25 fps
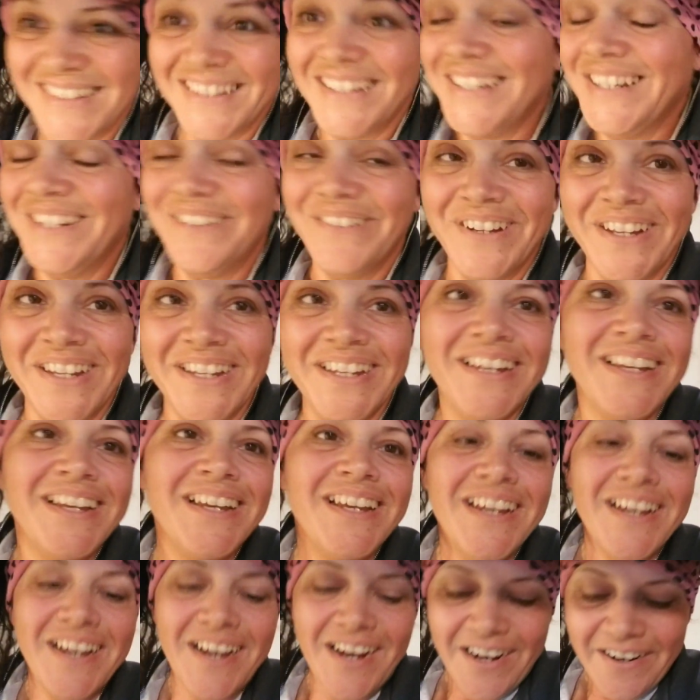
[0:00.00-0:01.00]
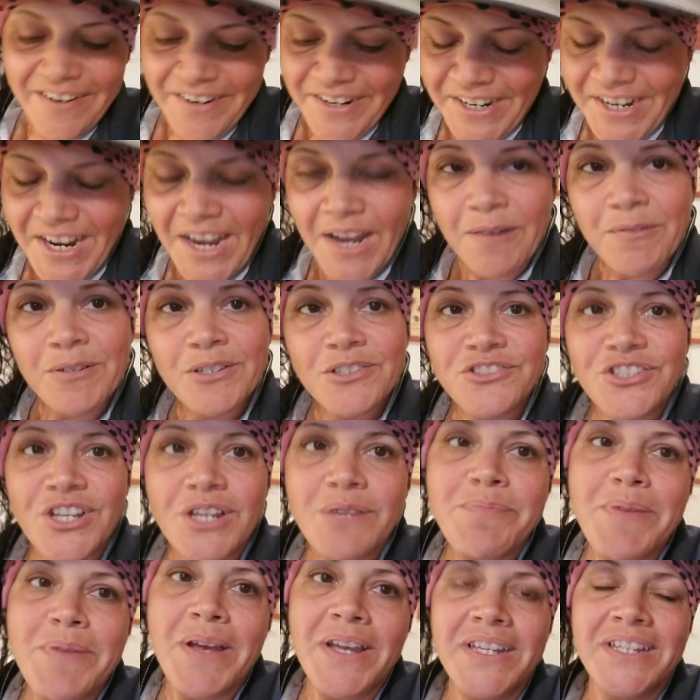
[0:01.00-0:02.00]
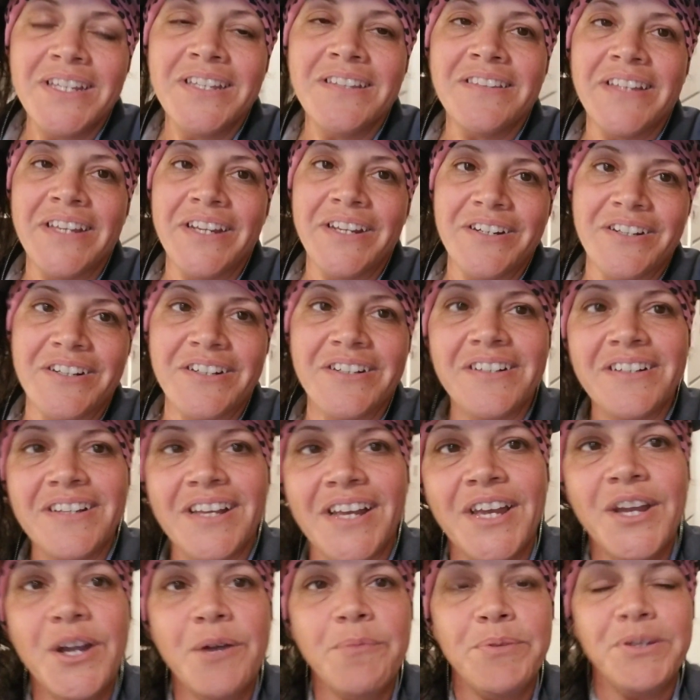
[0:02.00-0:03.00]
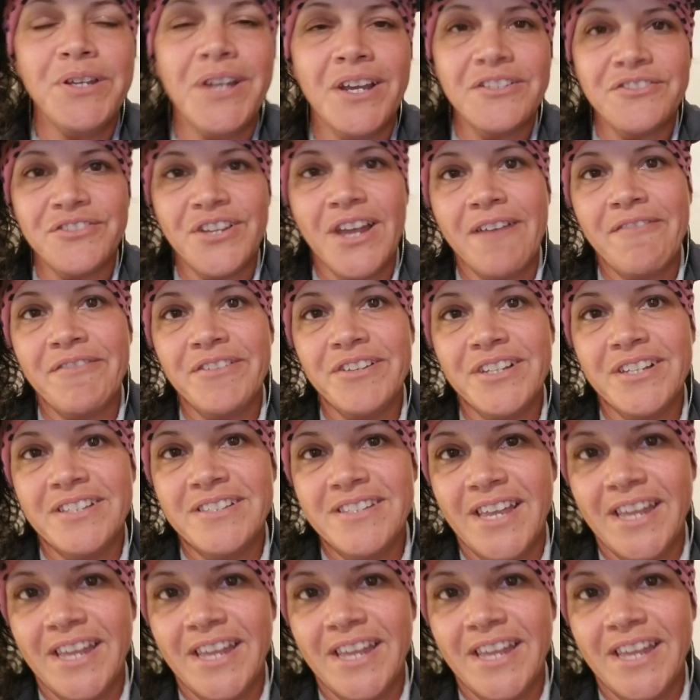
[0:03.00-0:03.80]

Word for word: anyway, all right, I will check back in later. I hope you guys are having a good